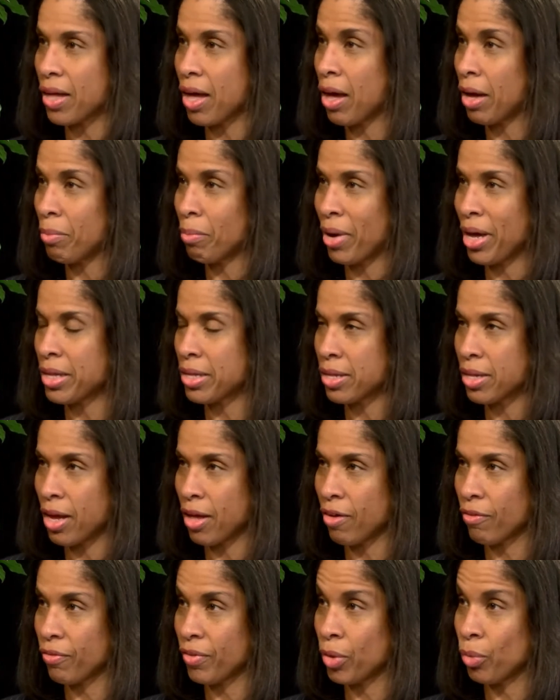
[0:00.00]
on
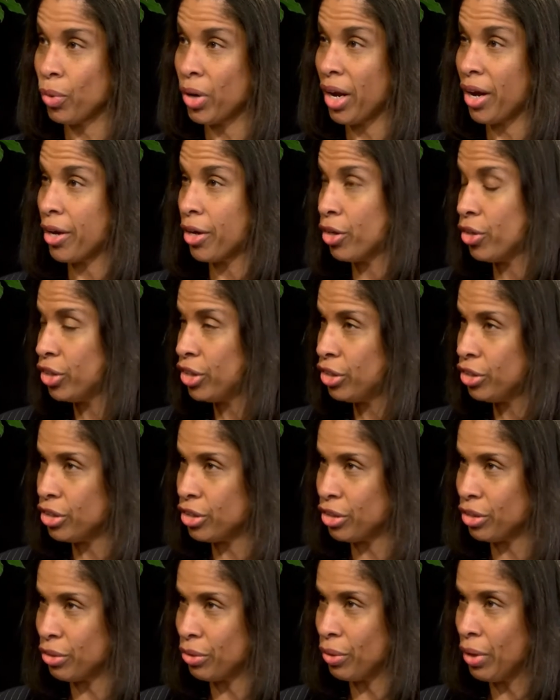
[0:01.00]
myself and what I could
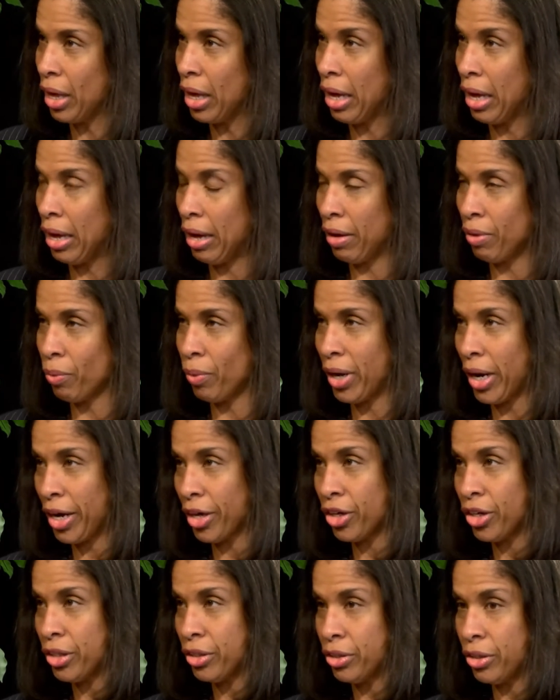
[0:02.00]
do and what I
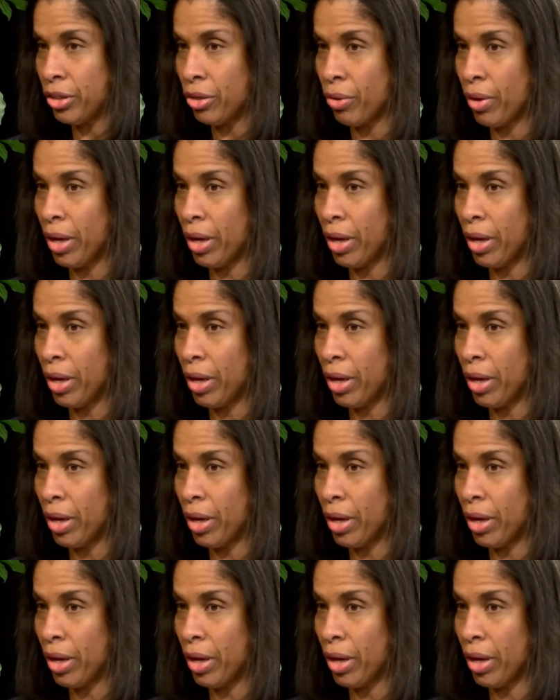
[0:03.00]
couldn't do.